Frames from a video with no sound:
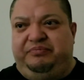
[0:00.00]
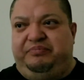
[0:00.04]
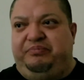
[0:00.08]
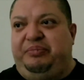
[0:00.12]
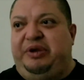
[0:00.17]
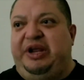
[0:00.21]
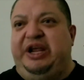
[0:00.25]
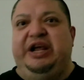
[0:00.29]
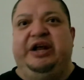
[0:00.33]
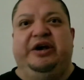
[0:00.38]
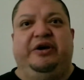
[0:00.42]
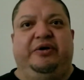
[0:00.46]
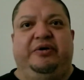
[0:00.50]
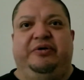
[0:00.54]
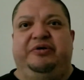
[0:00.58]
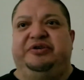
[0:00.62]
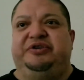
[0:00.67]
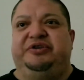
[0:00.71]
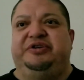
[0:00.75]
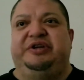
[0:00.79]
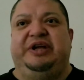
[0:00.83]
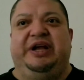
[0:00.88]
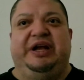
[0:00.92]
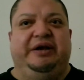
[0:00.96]
Peter,
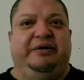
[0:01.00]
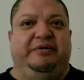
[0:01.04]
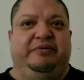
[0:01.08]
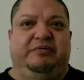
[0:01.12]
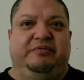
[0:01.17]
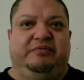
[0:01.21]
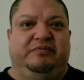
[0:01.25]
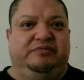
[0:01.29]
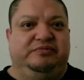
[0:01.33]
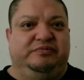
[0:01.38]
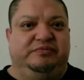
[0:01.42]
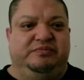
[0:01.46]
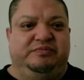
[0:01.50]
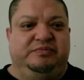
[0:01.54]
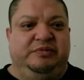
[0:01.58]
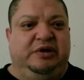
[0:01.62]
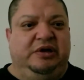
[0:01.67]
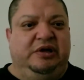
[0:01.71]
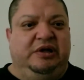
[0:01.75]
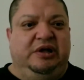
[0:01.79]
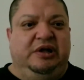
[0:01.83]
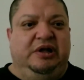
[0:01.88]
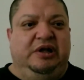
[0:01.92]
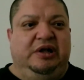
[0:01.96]
Saint
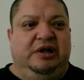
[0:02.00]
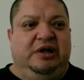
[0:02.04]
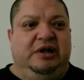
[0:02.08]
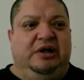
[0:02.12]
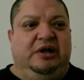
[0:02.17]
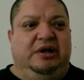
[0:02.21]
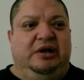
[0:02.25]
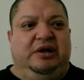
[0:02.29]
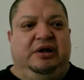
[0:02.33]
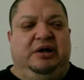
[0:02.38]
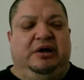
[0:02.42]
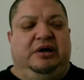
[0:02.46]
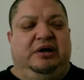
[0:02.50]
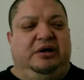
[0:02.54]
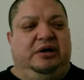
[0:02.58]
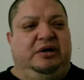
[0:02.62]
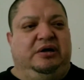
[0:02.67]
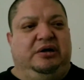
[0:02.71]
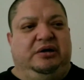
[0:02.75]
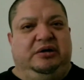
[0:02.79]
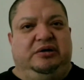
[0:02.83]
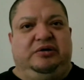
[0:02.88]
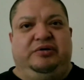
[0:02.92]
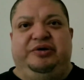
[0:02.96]

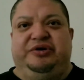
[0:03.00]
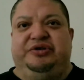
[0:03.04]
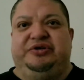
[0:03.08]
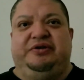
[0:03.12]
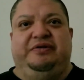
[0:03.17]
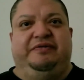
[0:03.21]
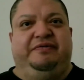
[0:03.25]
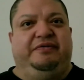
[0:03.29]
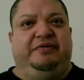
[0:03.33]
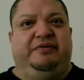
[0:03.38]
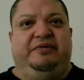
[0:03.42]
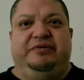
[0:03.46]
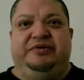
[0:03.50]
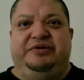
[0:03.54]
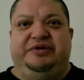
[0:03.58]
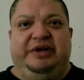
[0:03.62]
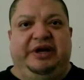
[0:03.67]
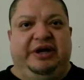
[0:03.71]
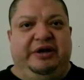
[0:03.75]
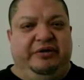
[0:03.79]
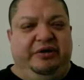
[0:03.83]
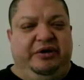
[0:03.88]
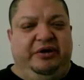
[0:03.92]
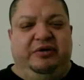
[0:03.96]
uh, Christopher,
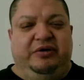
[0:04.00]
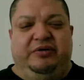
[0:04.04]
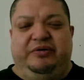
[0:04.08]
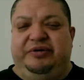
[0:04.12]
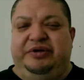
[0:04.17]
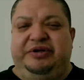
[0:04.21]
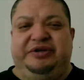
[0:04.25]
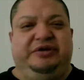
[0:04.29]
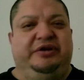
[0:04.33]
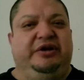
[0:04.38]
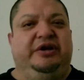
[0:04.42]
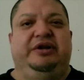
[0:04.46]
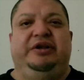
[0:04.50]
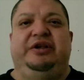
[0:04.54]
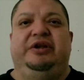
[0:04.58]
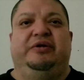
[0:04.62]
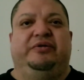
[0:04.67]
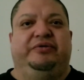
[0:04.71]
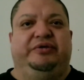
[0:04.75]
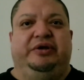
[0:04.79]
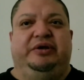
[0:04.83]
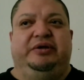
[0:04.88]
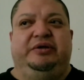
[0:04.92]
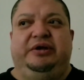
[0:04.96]
Saint, you know, this, you know,
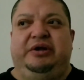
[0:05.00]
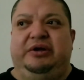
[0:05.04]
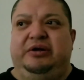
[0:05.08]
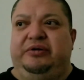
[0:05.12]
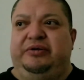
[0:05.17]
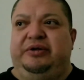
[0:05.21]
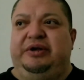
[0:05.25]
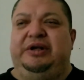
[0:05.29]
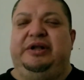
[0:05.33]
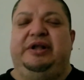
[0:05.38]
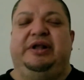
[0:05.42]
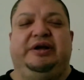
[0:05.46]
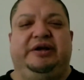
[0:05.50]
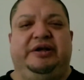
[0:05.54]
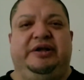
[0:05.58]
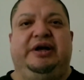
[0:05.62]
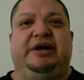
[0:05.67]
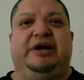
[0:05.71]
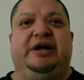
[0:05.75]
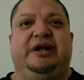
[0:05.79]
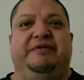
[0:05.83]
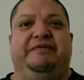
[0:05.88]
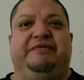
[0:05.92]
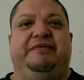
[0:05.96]
the, you know, that, that
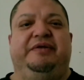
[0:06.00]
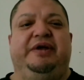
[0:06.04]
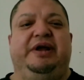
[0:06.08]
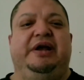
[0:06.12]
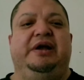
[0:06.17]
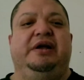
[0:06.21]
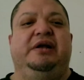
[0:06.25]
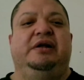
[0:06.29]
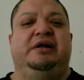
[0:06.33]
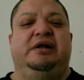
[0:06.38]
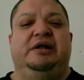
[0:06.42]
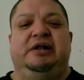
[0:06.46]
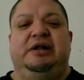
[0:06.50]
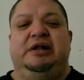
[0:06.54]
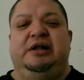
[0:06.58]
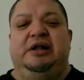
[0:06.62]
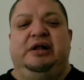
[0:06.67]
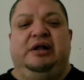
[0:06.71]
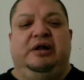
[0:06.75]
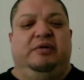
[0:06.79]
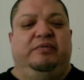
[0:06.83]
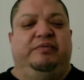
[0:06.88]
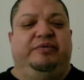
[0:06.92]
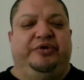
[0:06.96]
kind of thing
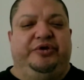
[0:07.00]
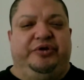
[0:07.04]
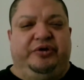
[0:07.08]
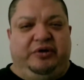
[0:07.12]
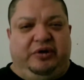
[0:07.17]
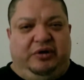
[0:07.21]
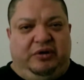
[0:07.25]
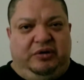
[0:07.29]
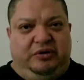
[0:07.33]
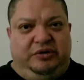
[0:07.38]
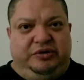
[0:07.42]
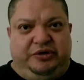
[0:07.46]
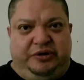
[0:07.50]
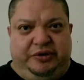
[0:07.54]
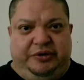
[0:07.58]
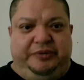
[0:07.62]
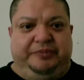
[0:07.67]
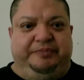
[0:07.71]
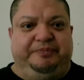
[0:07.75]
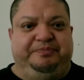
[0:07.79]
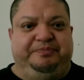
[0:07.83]
with their altar.